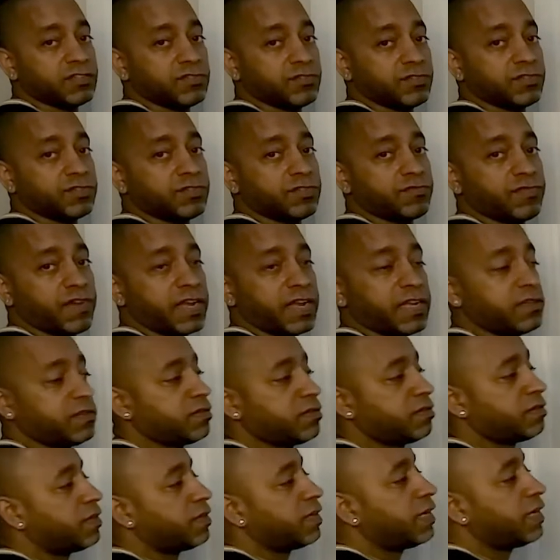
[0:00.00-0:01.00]
interest
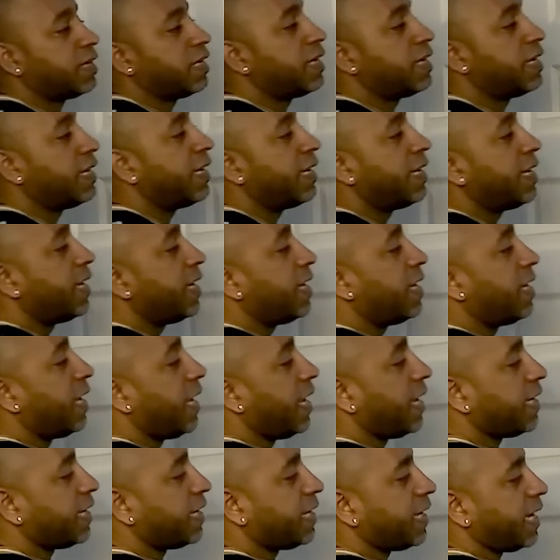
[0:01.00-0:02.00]
rates.
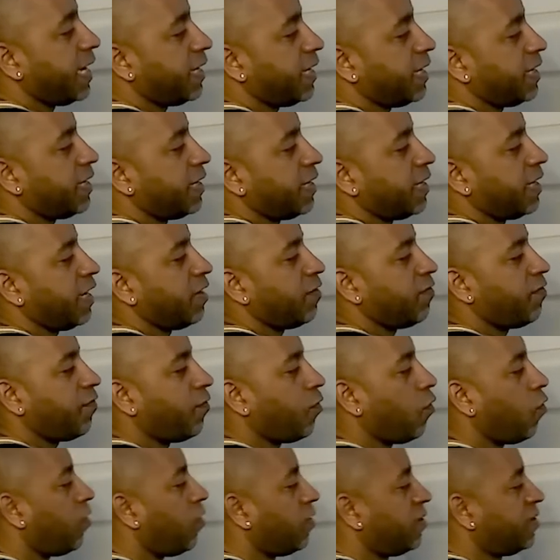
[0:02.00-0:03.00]
Again, they
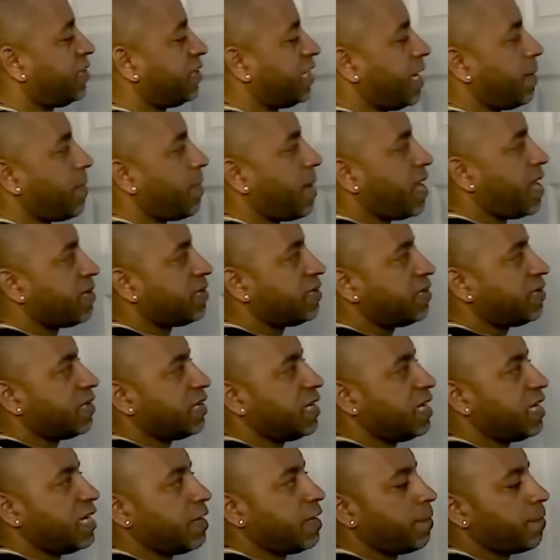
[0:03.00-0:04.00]
fall same as
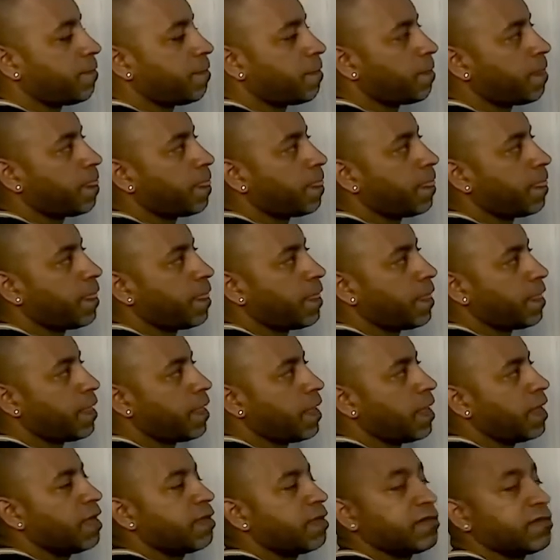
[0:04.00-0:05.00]
the
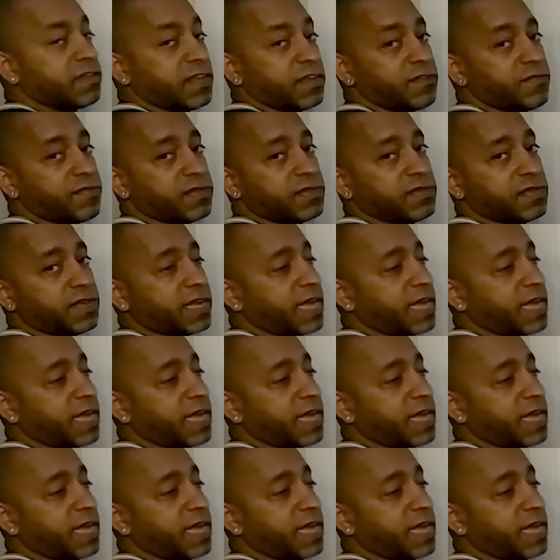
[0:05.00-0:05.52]
savings